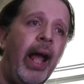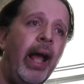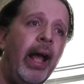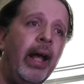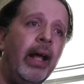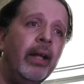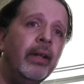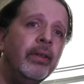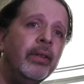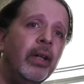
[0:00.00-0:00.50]

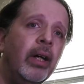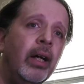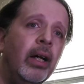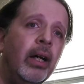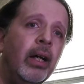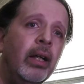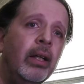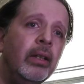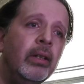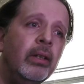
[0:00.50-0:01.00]
And
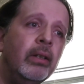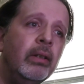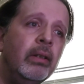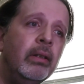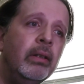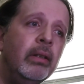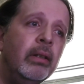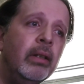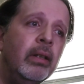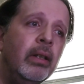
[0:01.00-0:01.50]

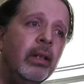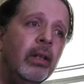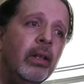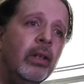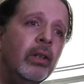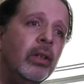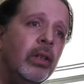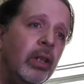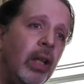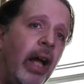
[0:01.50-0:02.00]

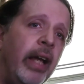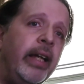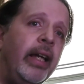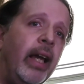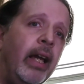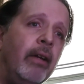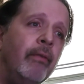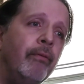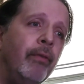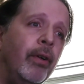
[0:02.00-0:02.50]

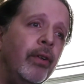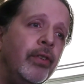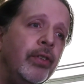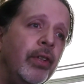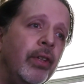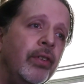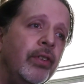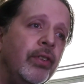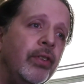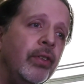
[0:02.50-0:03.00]
liking
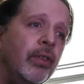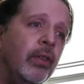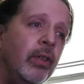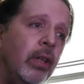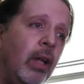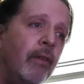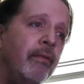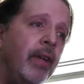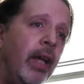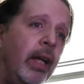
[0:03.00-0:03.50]
versus
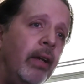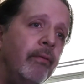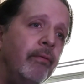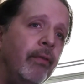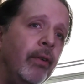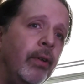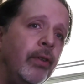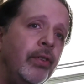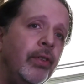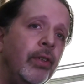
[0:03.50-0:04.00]
loving
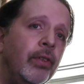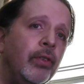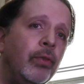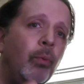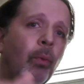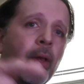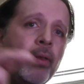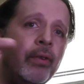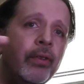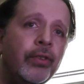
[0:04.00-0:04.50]
versus
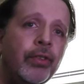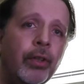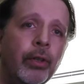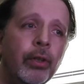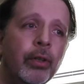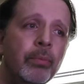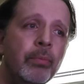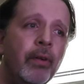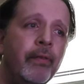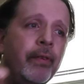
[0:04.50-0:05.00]
whether it's a
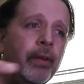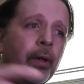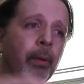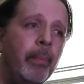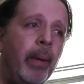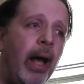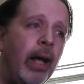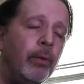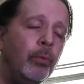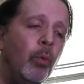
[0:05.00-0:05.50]
good movie or a
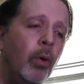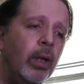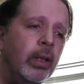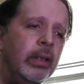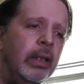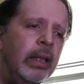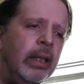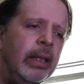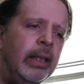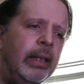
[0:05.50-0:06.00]
bad
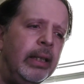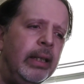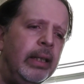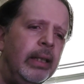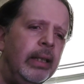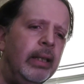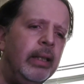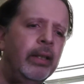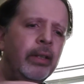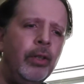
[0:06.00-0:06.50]
one,
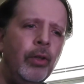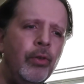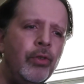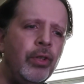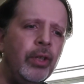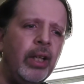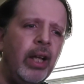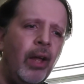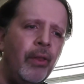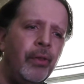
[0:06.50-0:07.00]

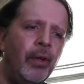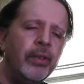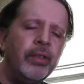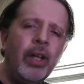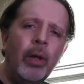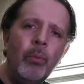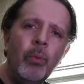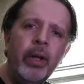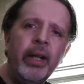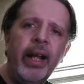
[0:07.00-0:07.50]
usually I thought
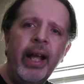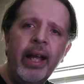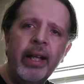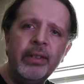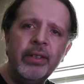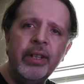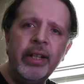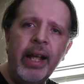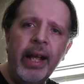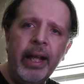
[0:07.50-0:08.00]
they went
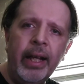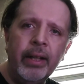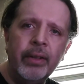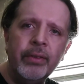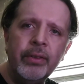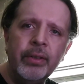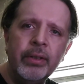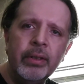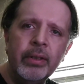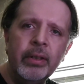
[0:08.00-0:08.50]
hand in
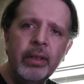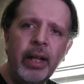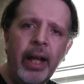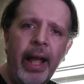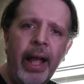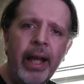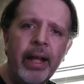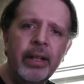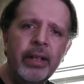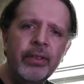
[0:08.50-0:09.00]
hand.
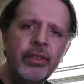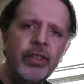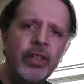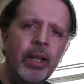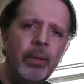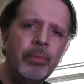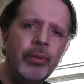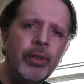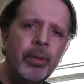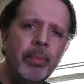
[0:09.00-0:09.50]
And it
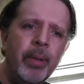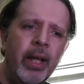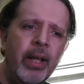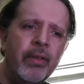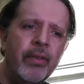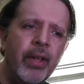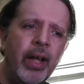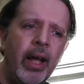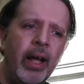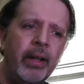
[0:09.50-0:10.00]
seems to me
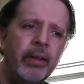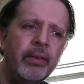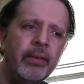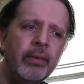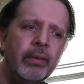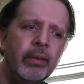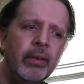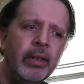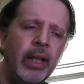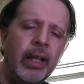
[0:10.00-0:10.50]
that
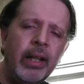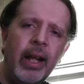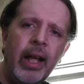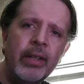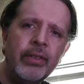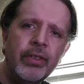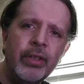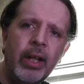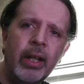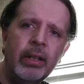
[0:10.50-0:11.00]
that
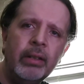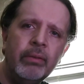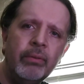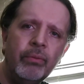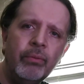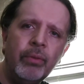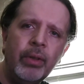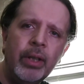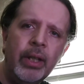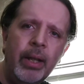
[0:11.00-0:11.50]
has not
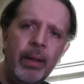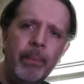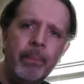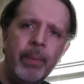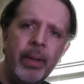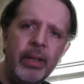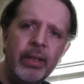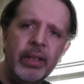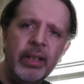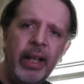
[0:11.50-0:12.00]
really
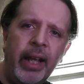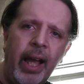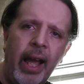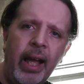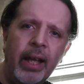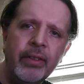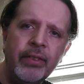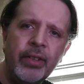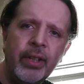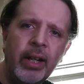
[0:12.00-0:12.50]
been the
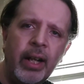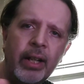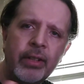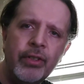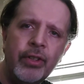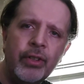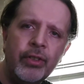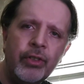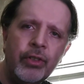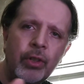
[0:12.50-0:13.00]
case, and I
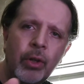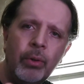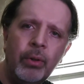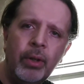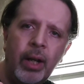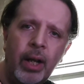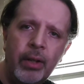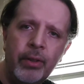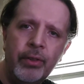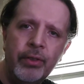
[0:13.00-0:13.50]
just
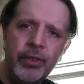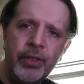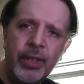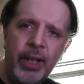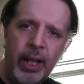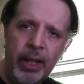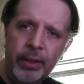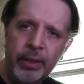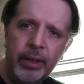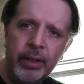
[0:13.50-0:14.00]
don't
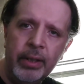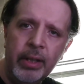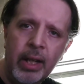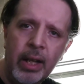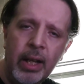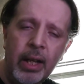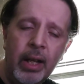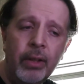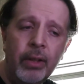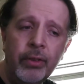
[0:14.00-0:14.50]
understand it.
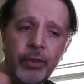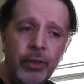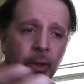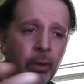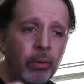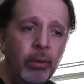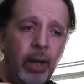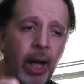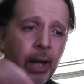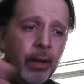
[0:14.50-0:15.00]

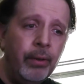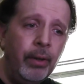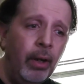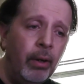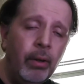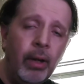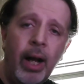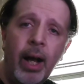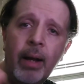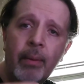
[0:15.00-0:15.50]
So, I don't
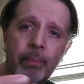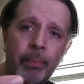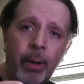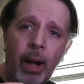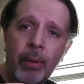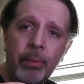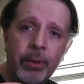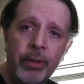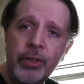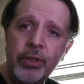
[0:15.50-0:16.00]
know. I'm
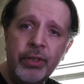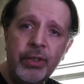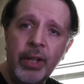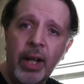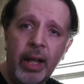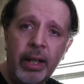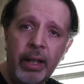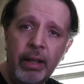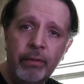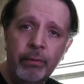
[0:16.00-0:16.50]
probably just
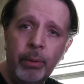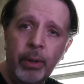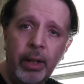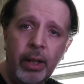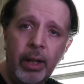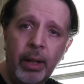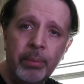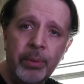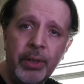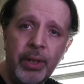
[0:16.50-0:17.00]
naive when
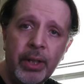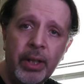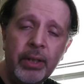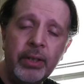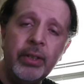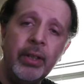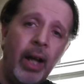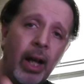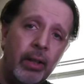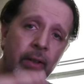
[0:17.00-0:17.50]
it comes to
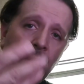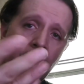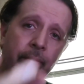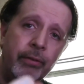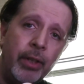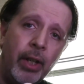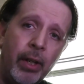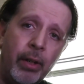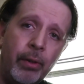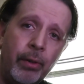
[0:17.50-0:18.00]
this. I'd
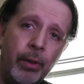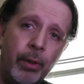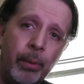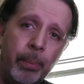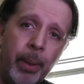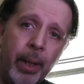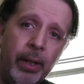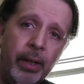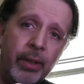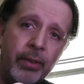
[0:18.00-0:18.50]
love to hear your
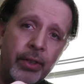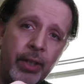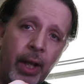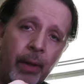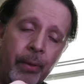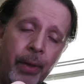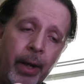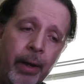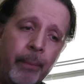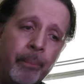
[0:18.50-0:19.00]
opinions
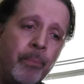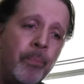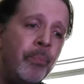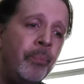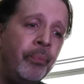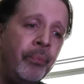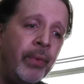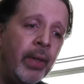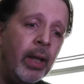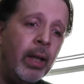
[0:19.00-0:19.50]
out there.
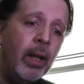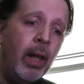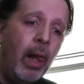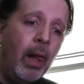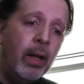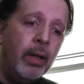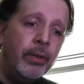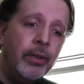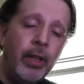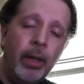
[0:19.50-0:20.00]

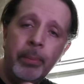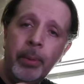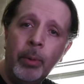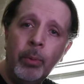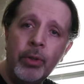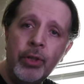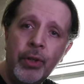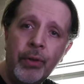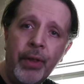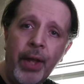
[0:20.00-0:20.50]
Tell me
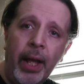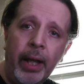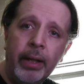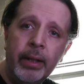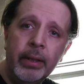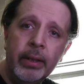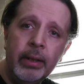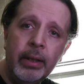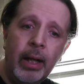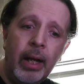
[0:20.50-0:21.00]
what you
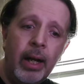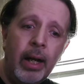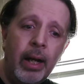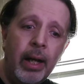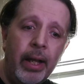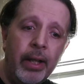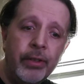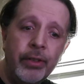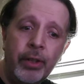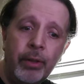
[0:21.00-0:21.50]
think.
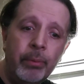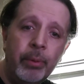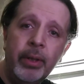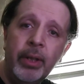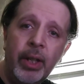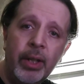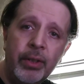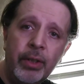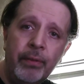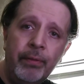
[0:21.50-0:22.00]
Is there
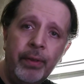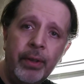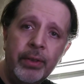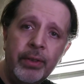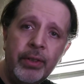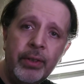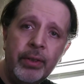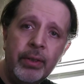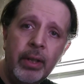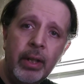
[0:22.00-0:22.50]
really a
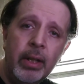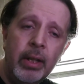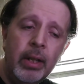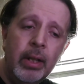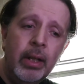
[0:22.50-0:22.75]
difference?